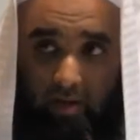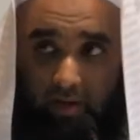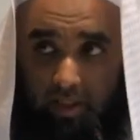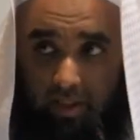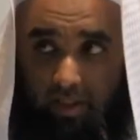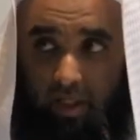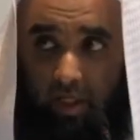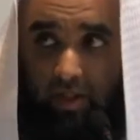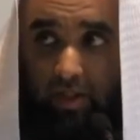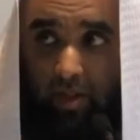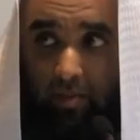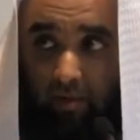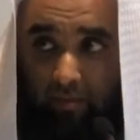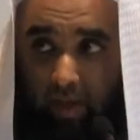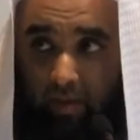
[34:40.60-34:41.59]
this
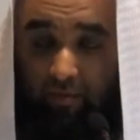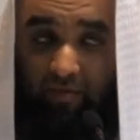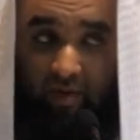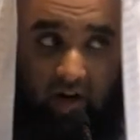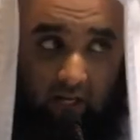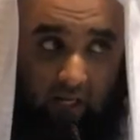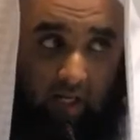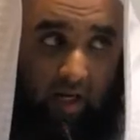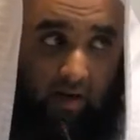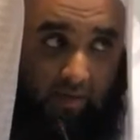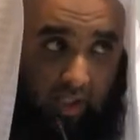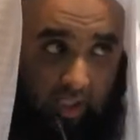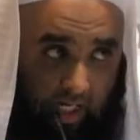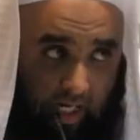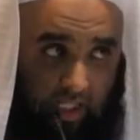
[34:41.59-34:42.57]
custom of them wearing and
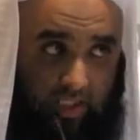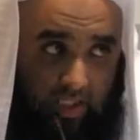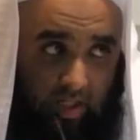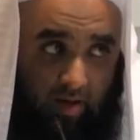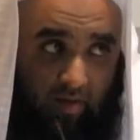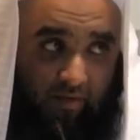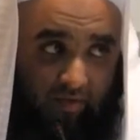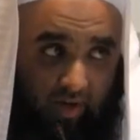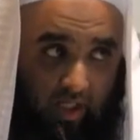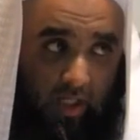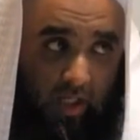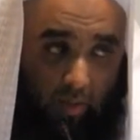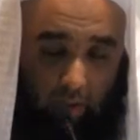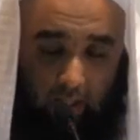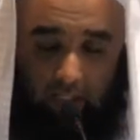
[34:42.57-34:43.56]
covering their heads
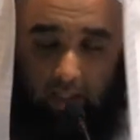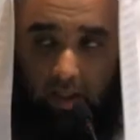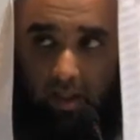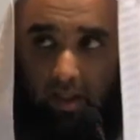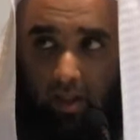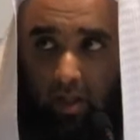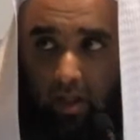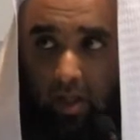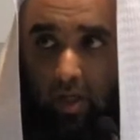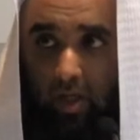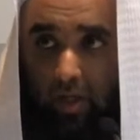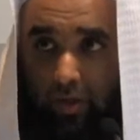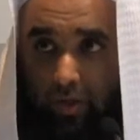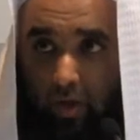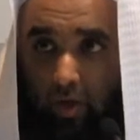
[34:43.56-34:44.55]
faded away.
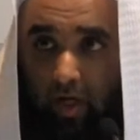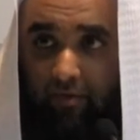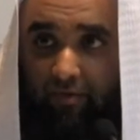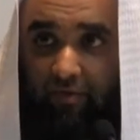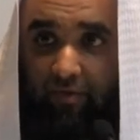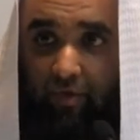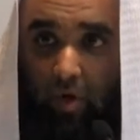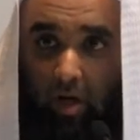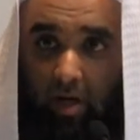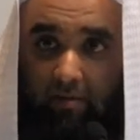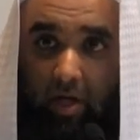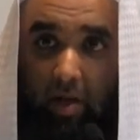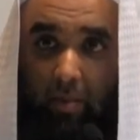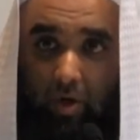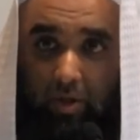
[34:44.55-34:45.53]
So if you are
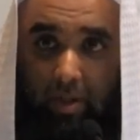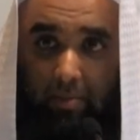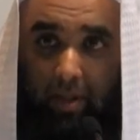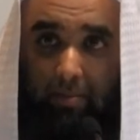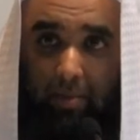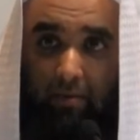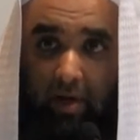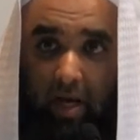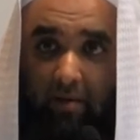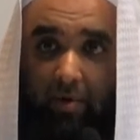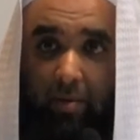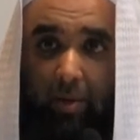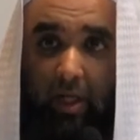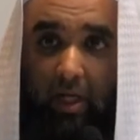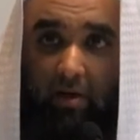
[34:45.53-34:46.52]
living amongst the people where
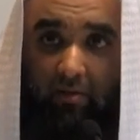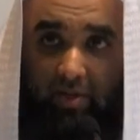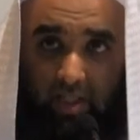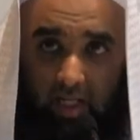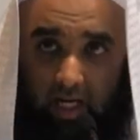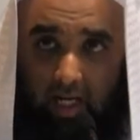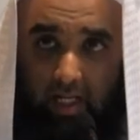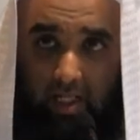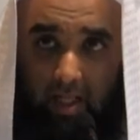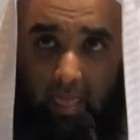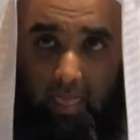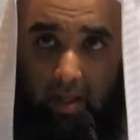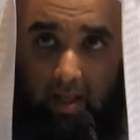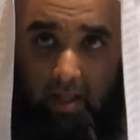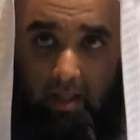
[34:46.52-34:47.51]
everybody covers their
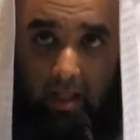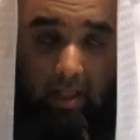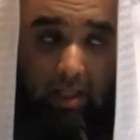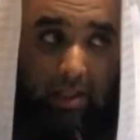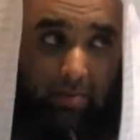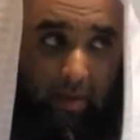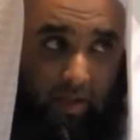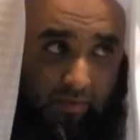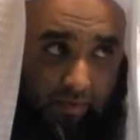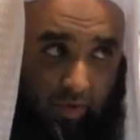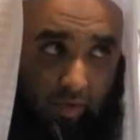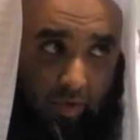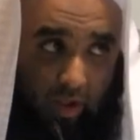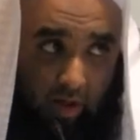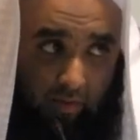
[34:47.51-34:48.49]
head, then it is better for
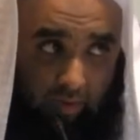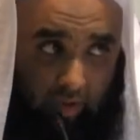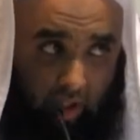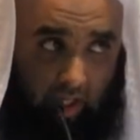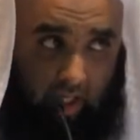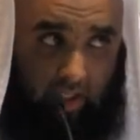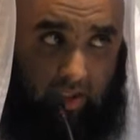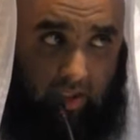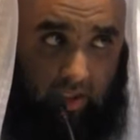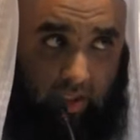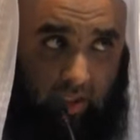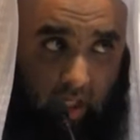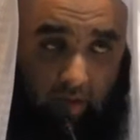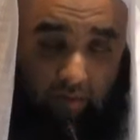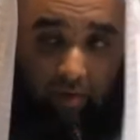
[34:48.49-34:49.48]
you to cover your head
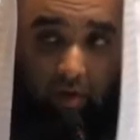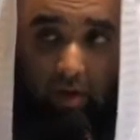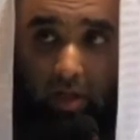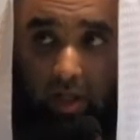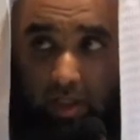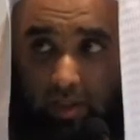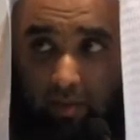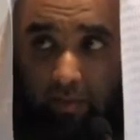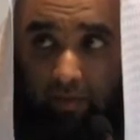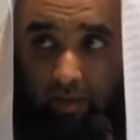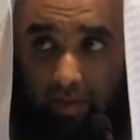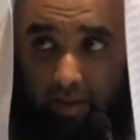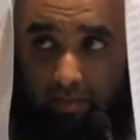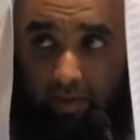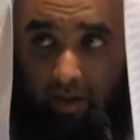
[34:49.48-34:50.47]
and follow the custom of the
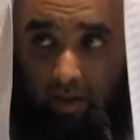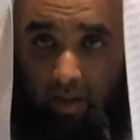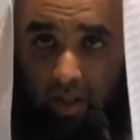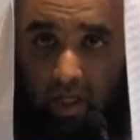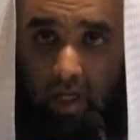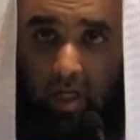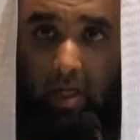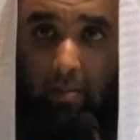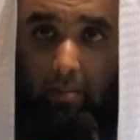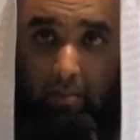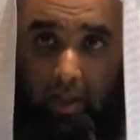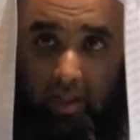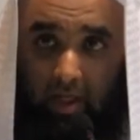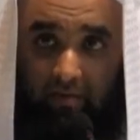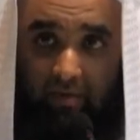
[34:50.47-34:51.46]
people.
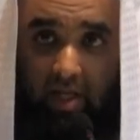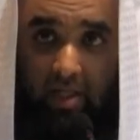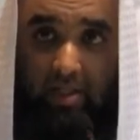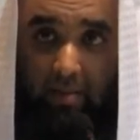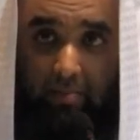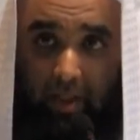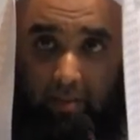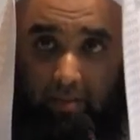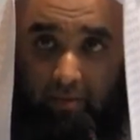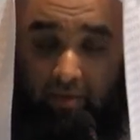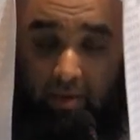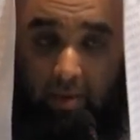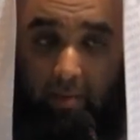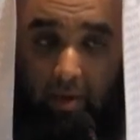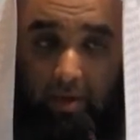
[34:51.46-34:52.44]
But if there is a people
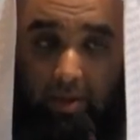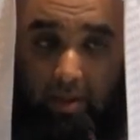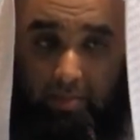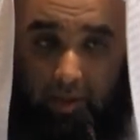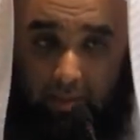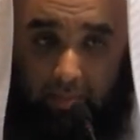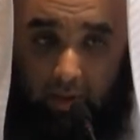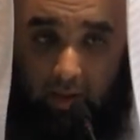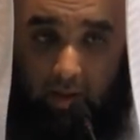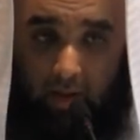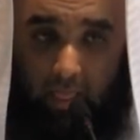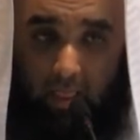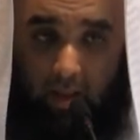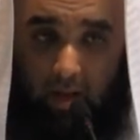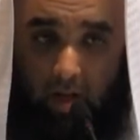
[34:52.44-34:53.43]
from amongst the people
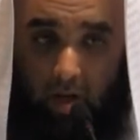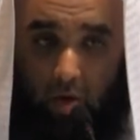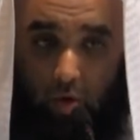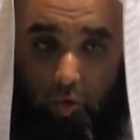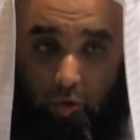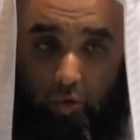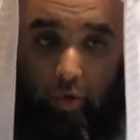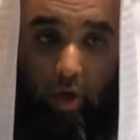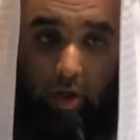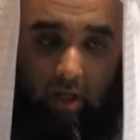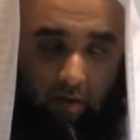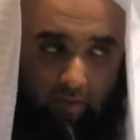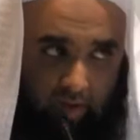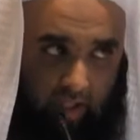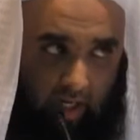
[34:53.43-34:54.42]
who do not
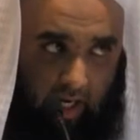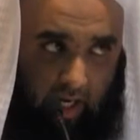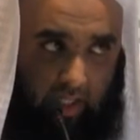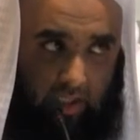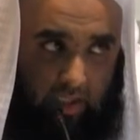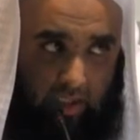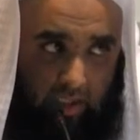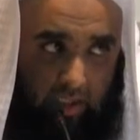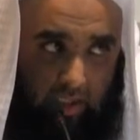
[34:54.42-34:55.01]
cover their head,